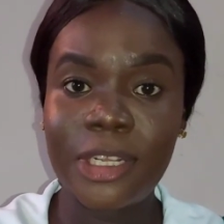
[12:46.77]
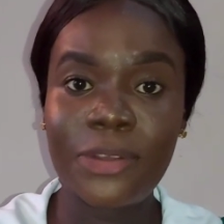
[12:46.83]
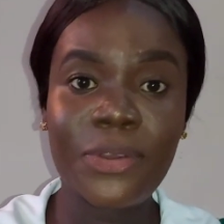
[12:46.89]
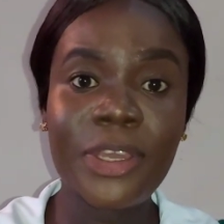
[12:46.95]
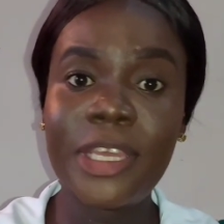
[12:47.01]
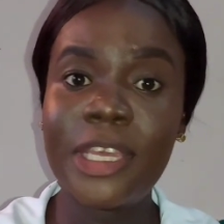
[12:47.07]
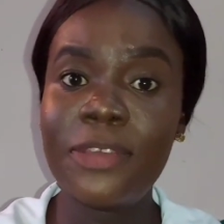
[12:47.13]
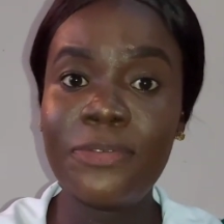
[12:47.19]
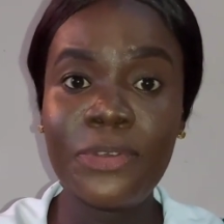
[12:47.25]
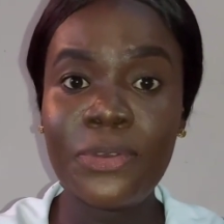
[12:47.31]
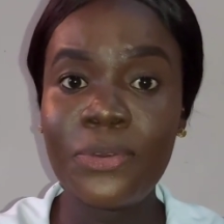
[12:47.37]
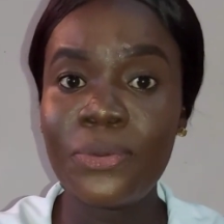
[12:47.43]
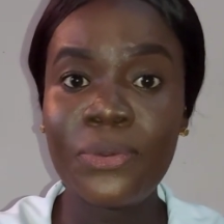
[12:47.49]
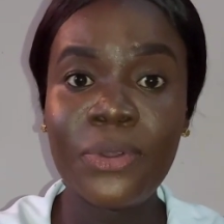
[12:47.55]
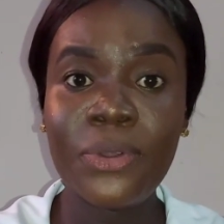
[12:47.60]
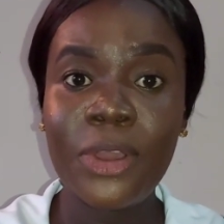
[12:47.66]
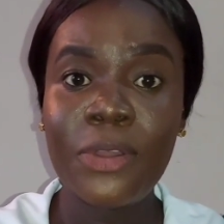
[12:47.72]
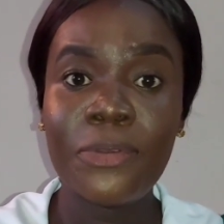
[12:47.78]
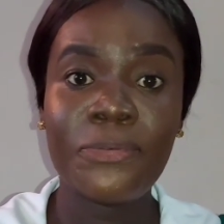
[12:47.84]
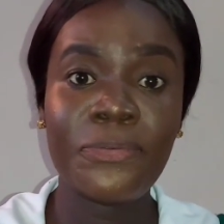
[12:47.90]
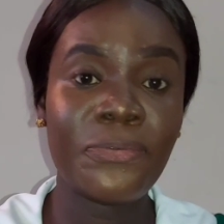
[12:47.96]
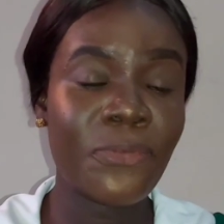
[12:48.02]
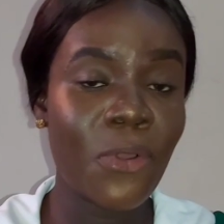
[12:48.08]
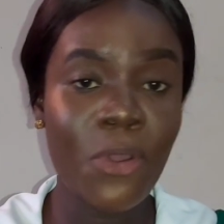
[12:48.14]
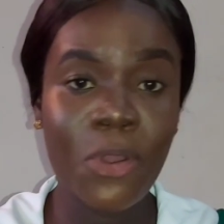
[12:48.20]
They don't give you
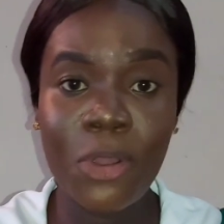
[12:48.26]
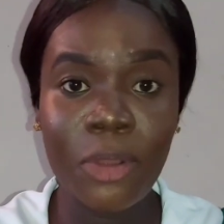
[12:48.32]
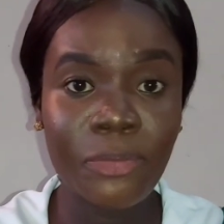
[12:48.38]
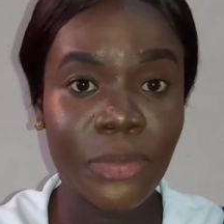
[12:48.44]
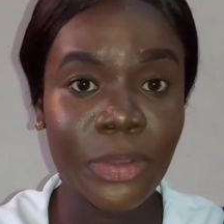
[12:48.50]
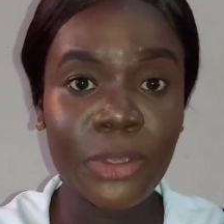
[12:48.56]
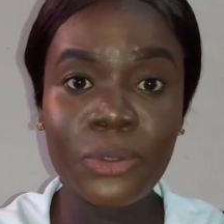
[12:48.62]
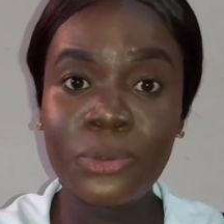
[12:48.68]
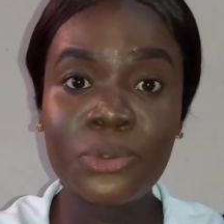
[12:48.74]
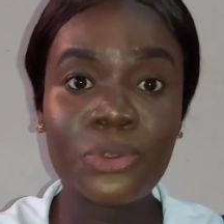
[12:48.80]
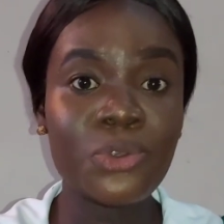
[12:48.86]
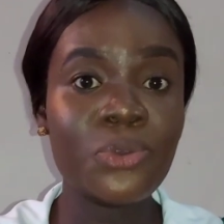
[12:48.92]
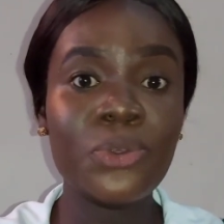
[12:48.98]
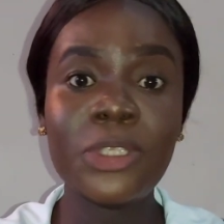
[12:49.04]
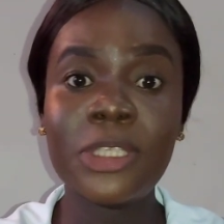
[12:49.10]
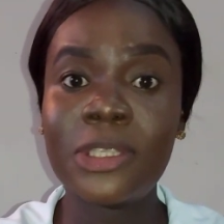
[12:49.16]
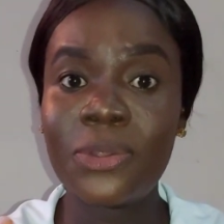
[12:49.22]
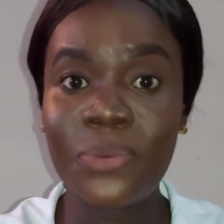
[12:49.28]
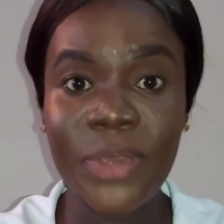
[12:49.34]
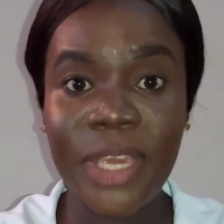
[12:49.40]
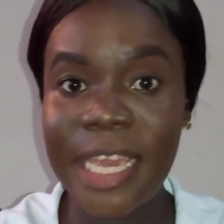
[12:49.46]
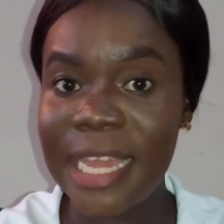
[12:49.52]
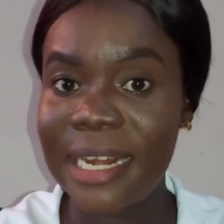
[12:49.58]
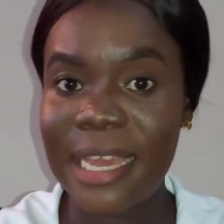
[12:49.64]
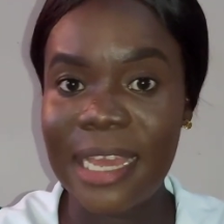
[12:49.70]
4 for you to choose
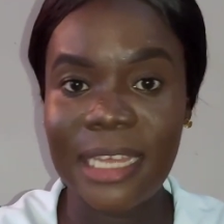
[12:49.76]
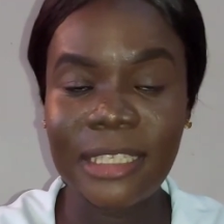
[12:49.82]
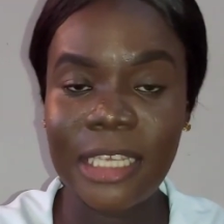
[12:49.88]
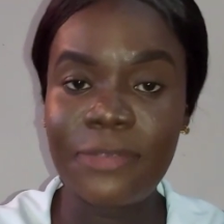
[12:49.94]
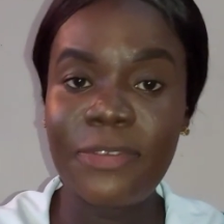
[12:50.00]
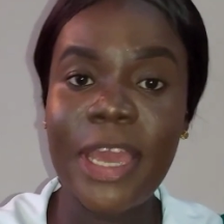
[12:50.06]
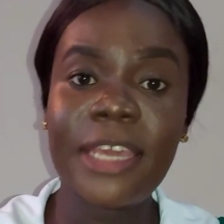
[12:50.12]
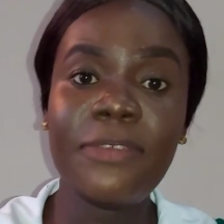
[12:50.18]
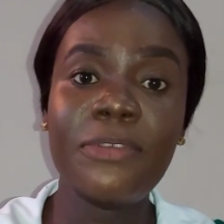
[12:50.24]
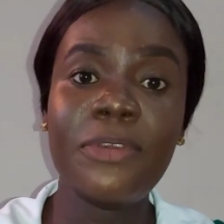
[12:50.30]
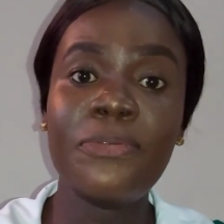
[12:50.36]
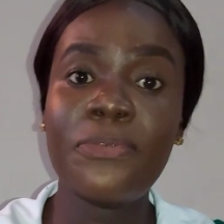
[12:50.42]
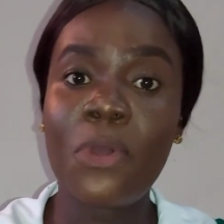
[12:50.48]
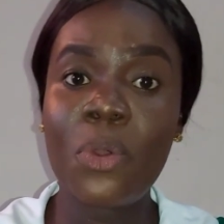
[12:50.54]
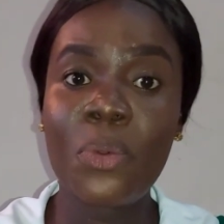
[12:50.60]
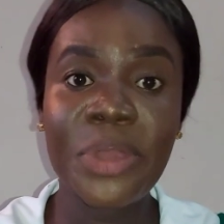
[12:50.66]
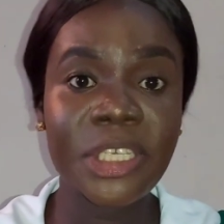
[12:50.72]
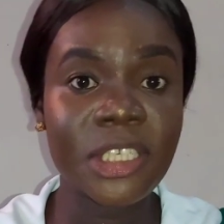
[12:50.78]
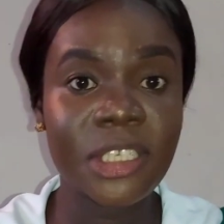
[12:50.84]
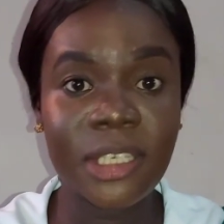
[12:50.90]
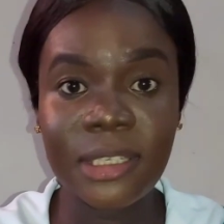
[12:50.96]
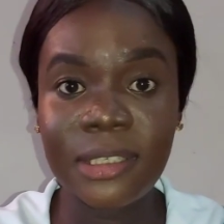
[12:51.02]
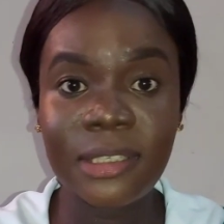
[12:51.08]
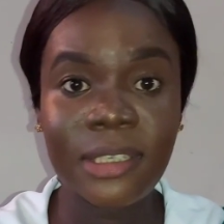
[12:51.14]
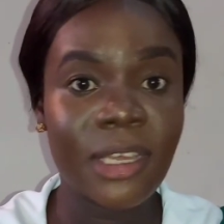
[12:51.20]
3 and answer. If you are given 4
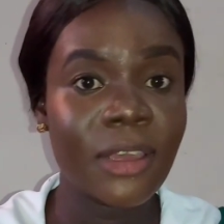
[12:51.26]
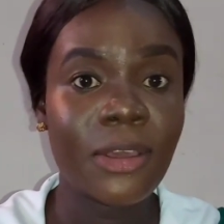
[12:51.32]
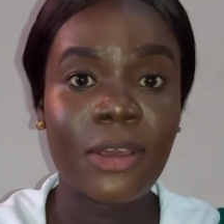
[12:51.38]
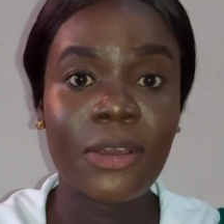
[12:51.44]
questions,